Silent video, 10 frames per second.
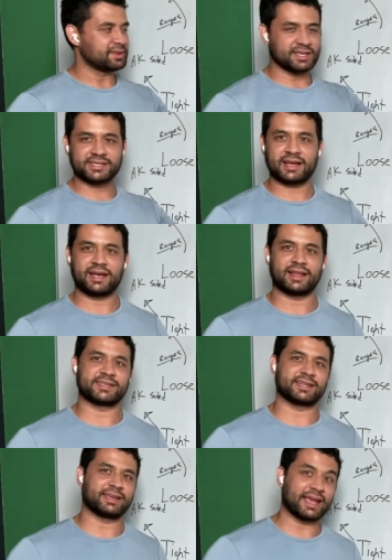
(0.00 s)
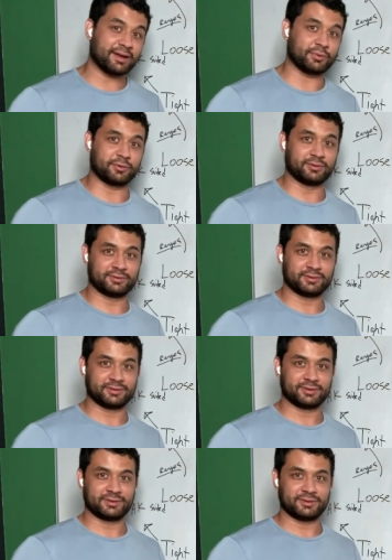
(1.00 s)
This guy likes to gamble.
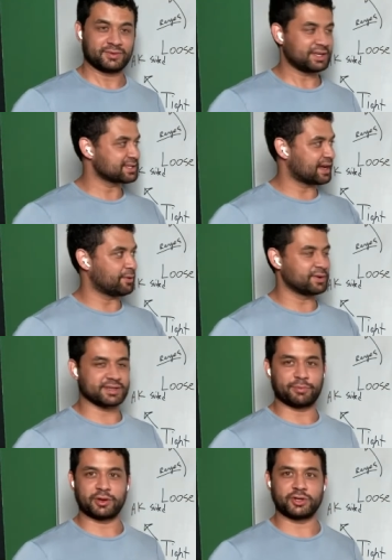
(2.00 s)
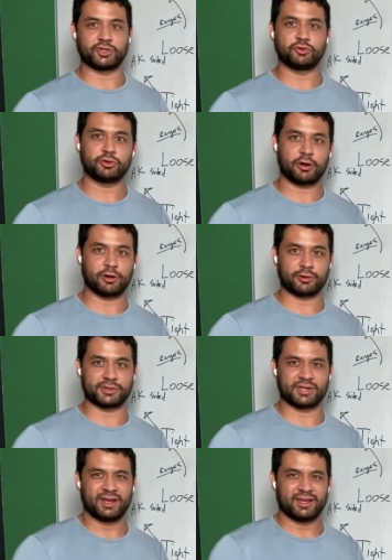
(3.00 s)
This guy wants to put in
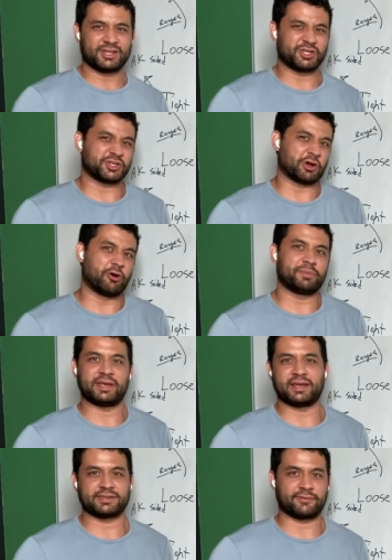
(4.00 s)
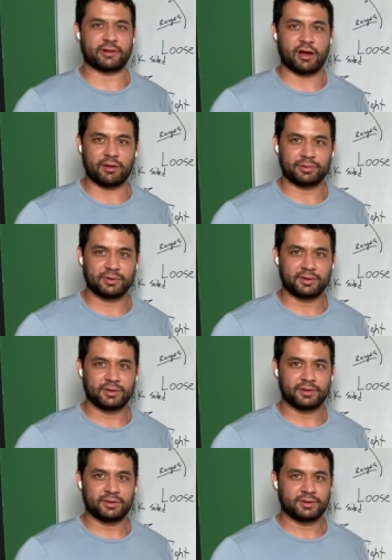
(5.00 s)
$2 to just hope he hits a flop.
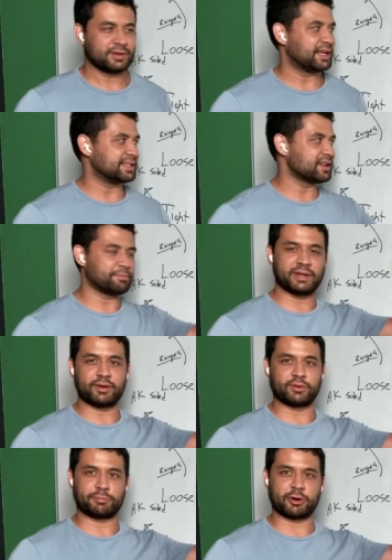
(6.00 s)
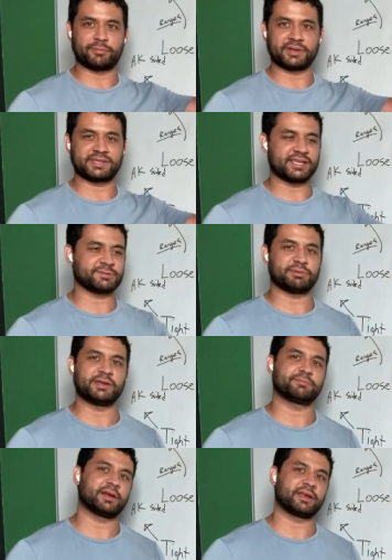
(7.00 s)
He's not playing with purpose. He's,
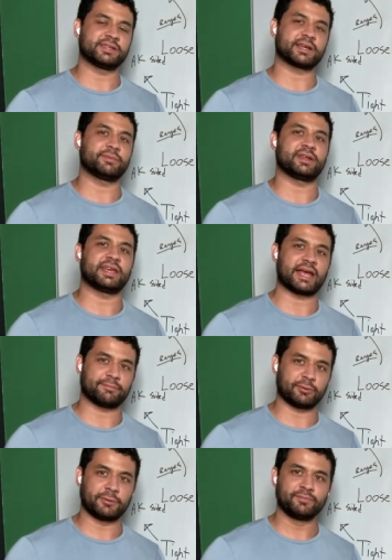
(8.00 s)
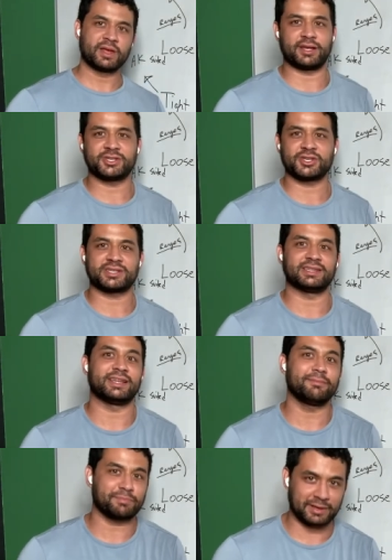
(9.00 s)
he, he's coming to gamble. He's just
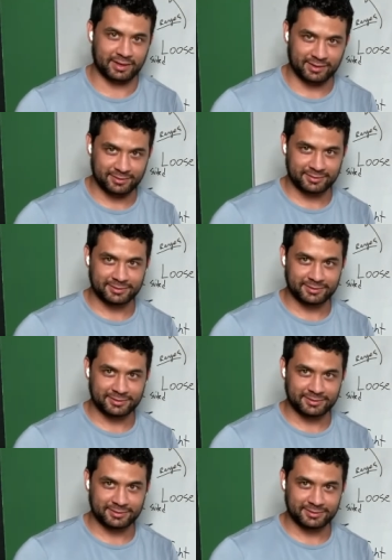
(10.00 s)
limping